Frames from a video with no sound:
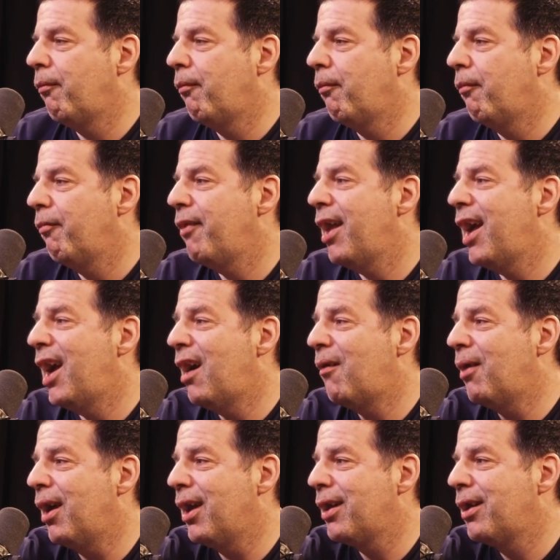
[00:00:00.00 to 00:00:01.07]
they had
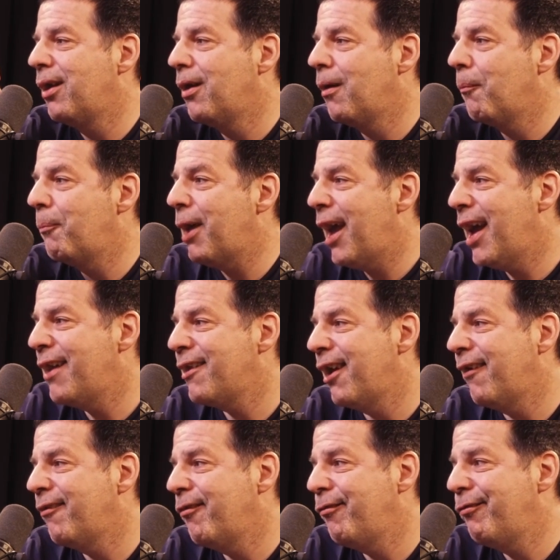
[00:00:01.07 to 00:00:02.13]
like Ben on
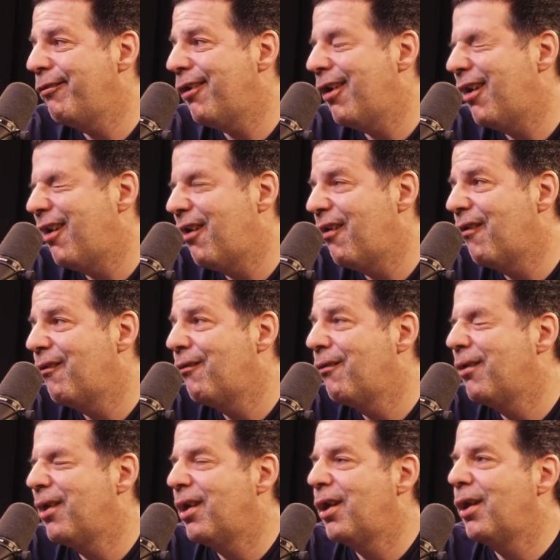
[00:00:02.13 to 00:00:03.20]
the show,
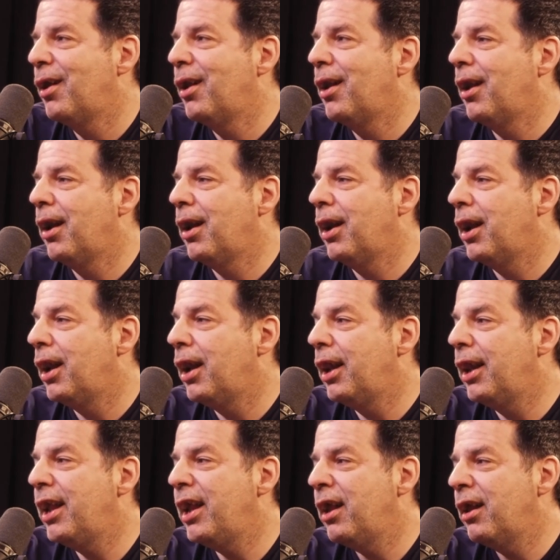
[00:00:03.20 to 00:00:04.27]

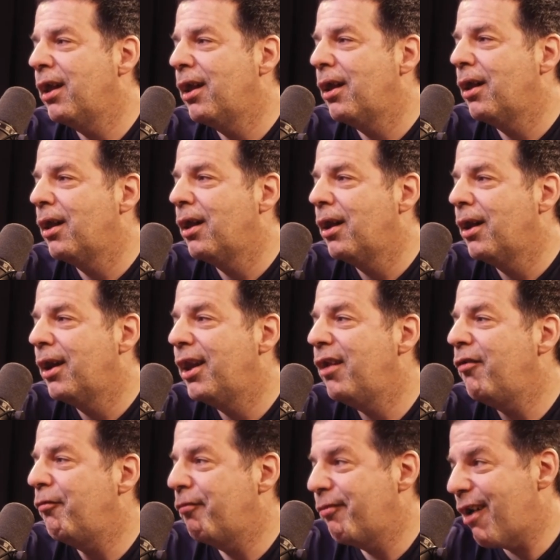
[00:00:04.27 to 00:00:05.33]
Lee, Lee's
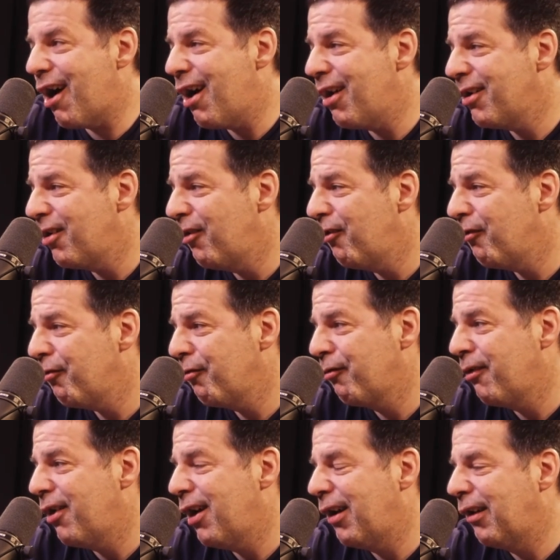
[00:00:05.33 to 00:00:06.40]
daughters,
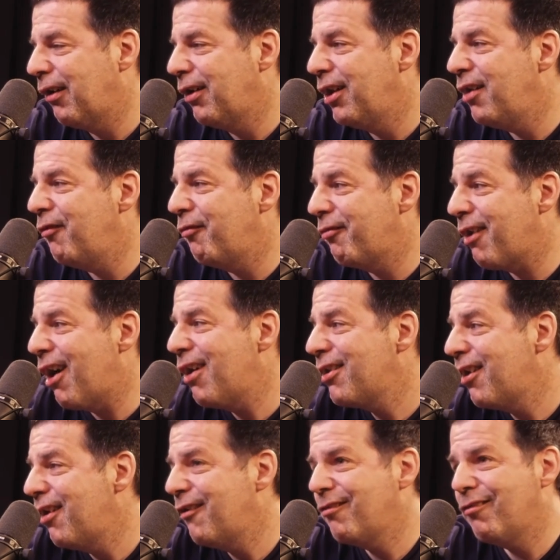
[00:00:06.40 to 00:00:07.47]
Lee's daughter
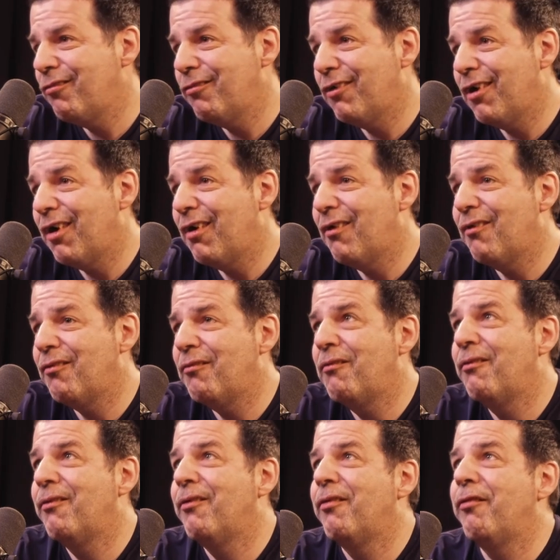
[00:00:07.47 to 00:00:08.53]
on the show,
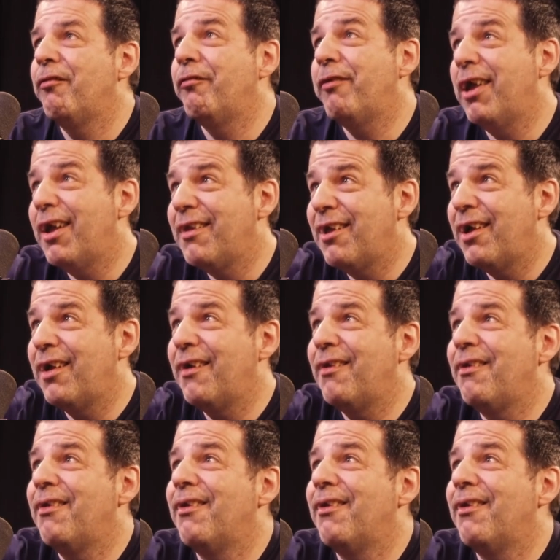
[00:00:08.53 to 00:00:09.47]
Sinan,